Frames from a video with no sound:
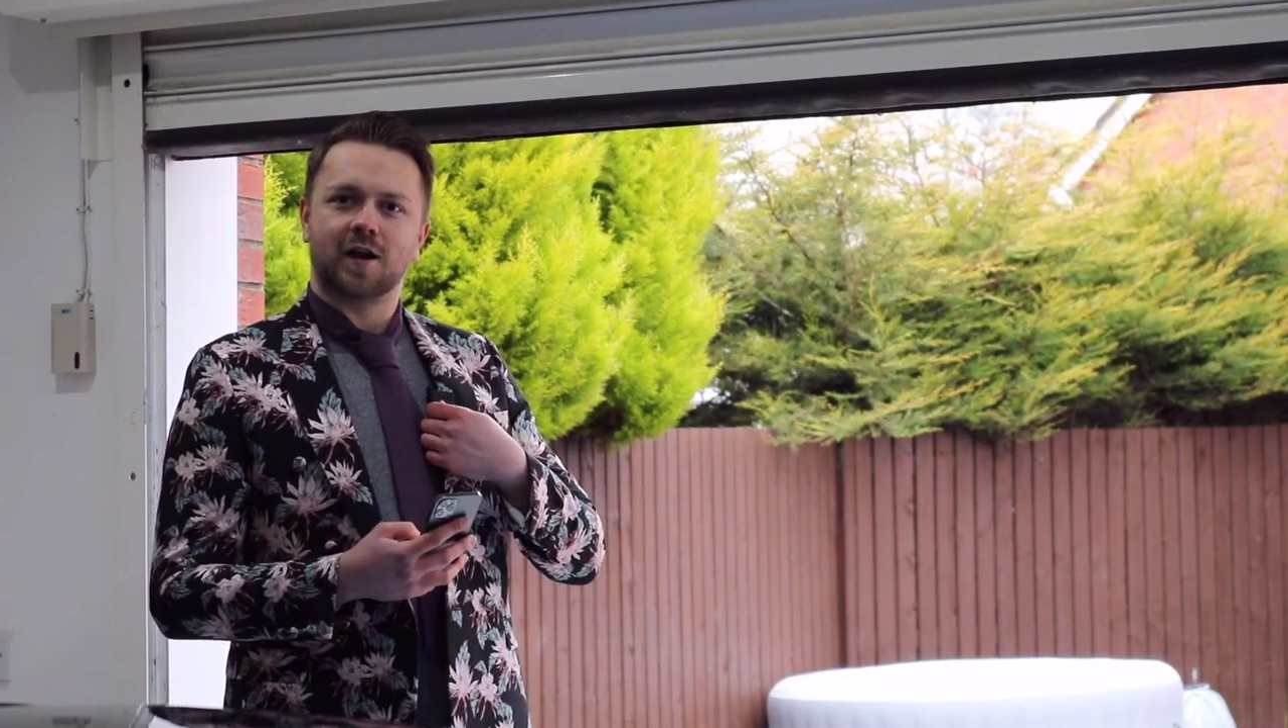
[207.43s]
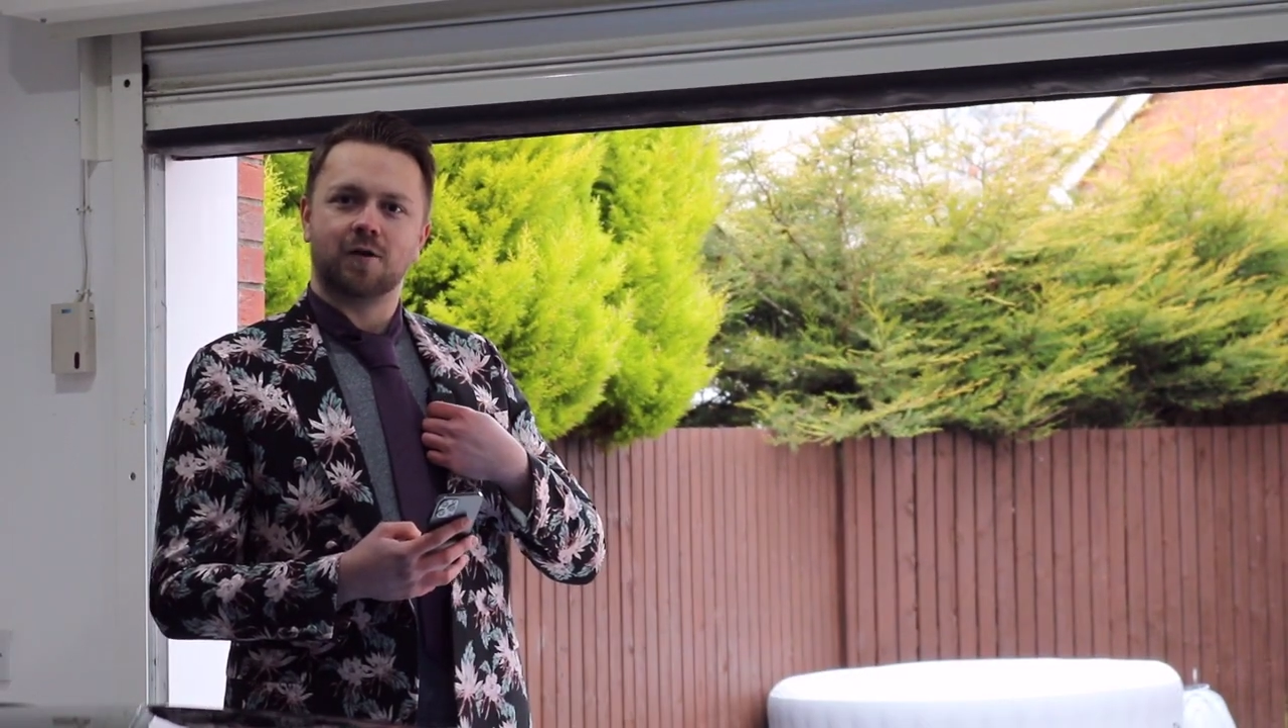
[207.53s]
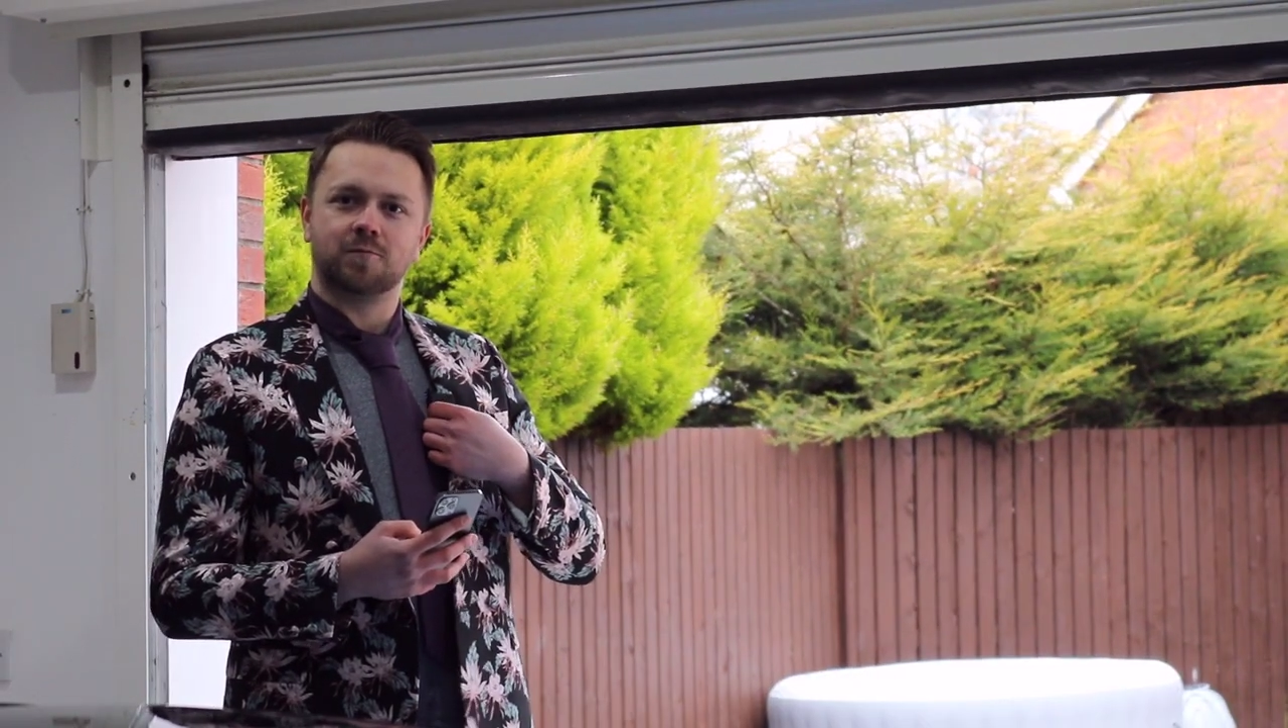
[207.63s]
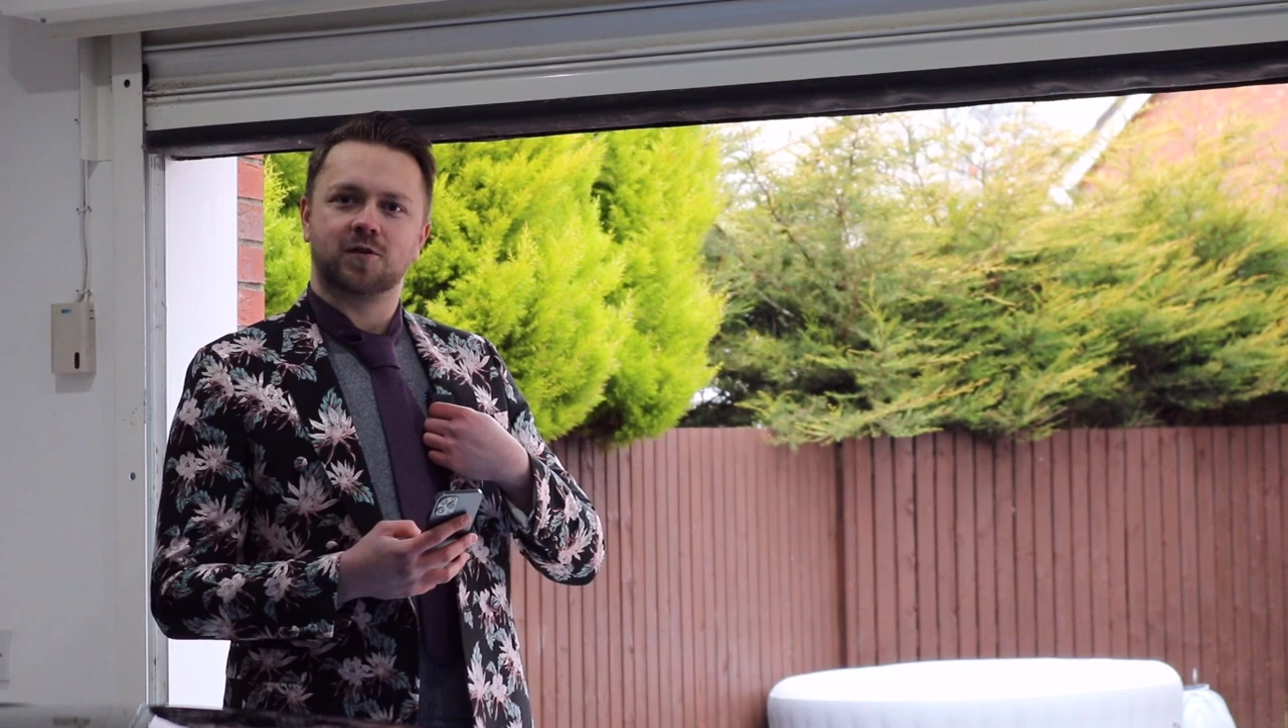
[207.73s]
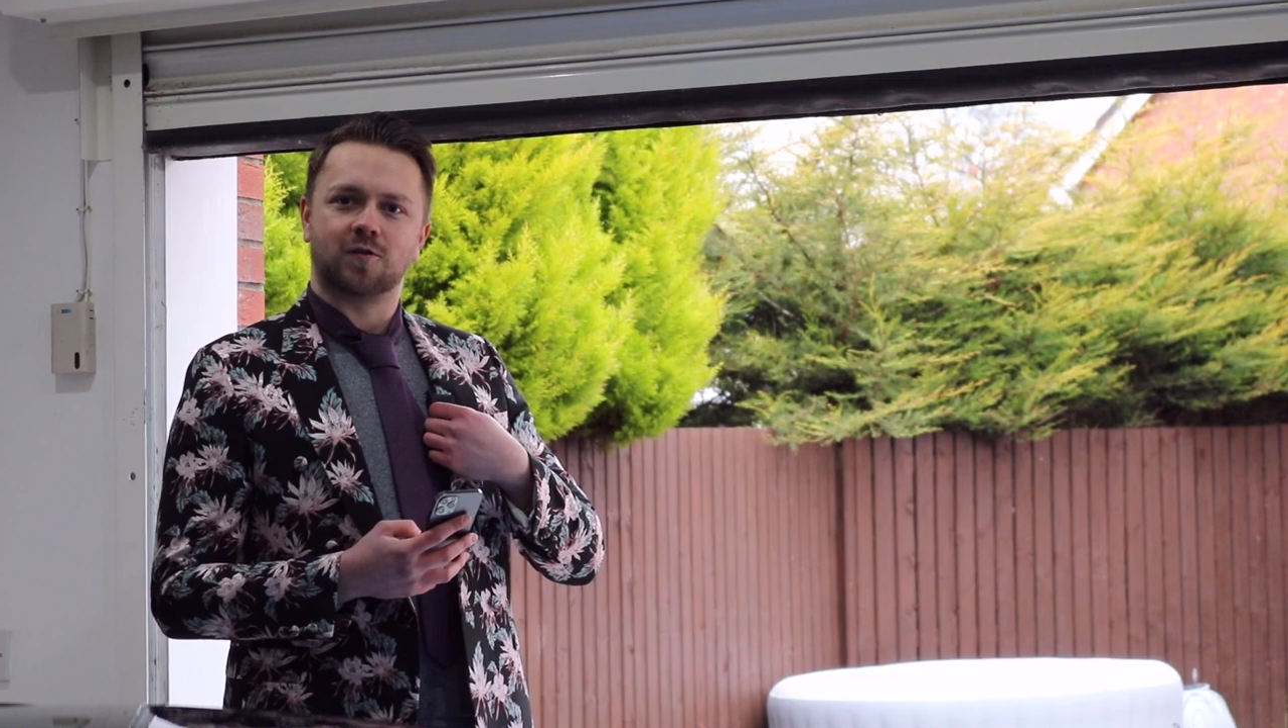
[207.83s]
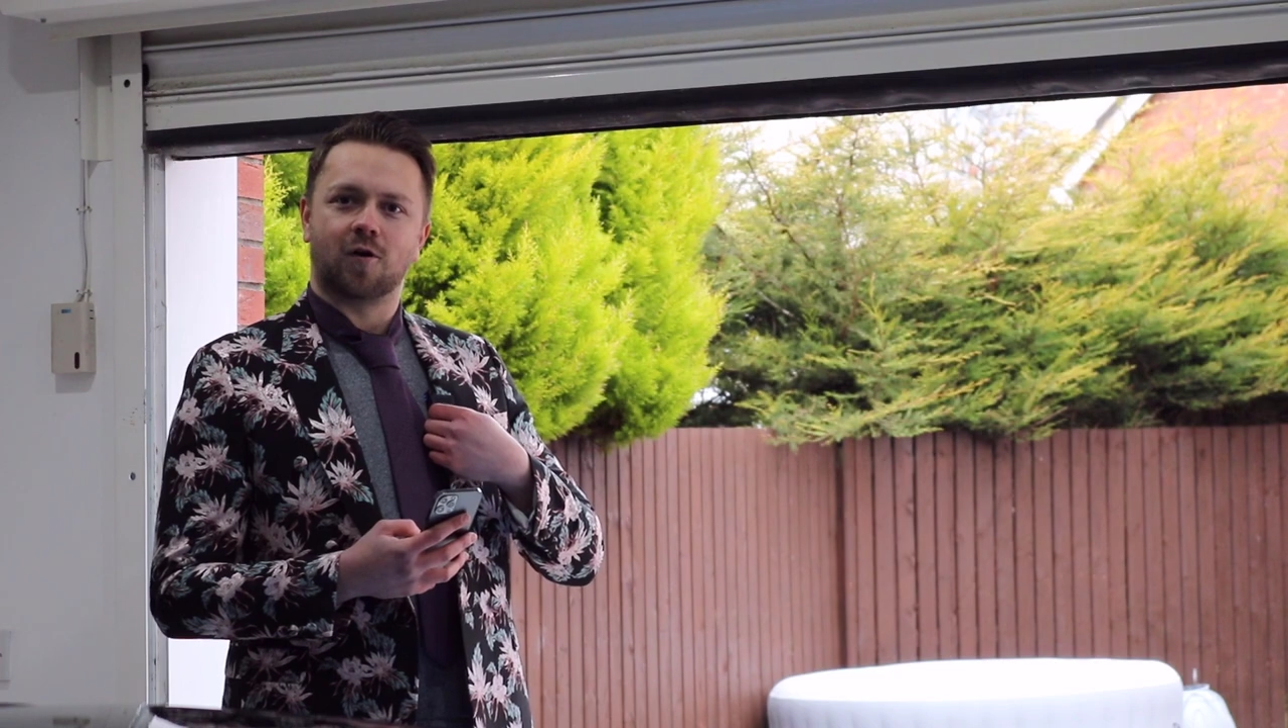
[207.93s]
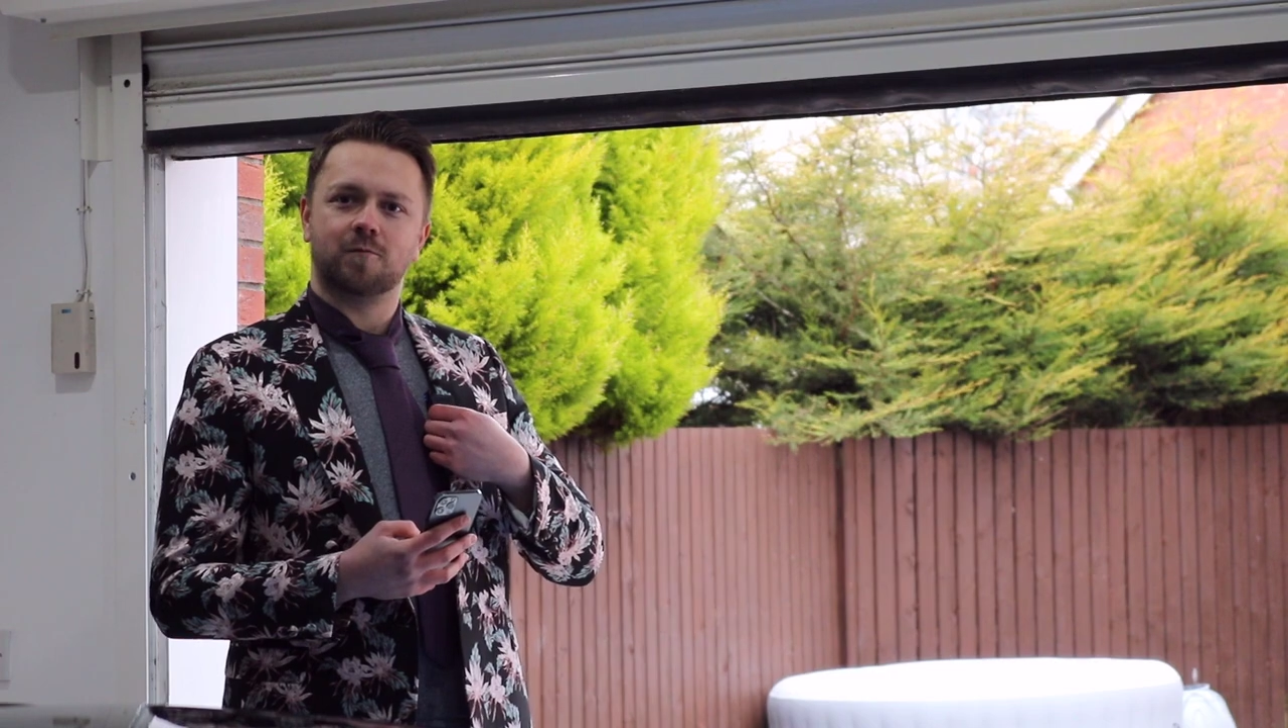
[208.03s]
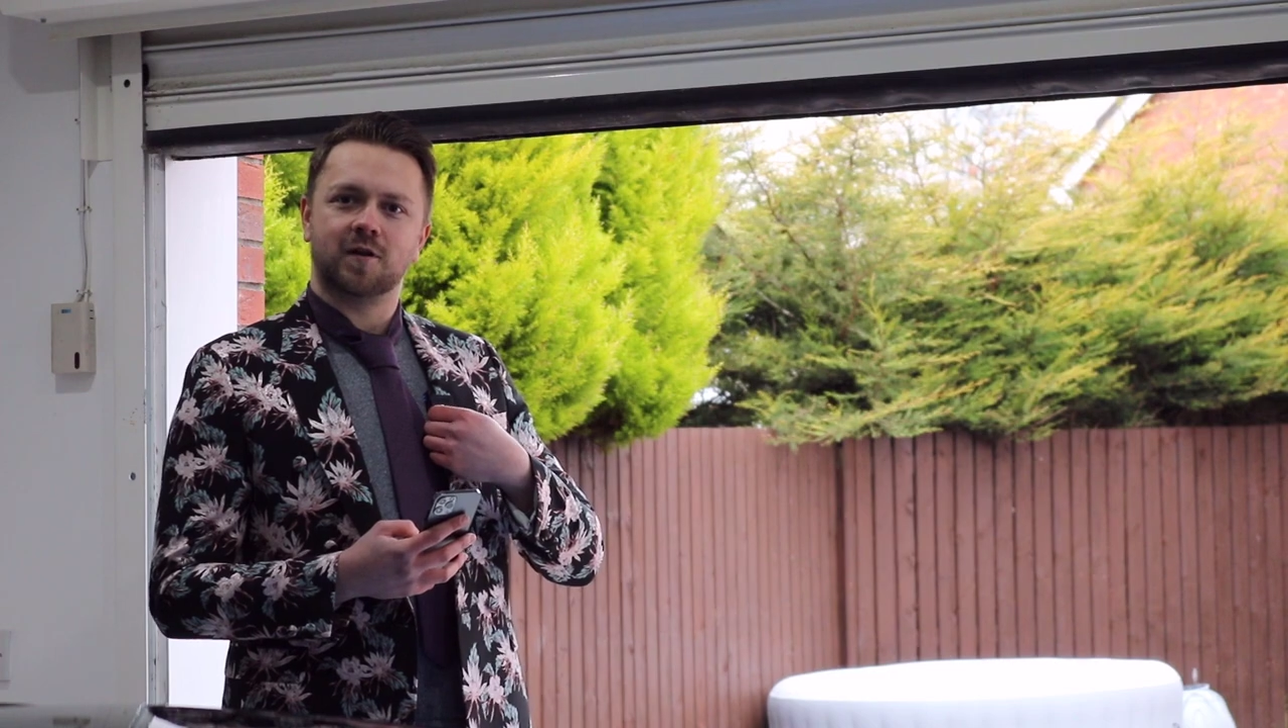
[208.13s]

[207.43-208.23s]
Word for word: help stop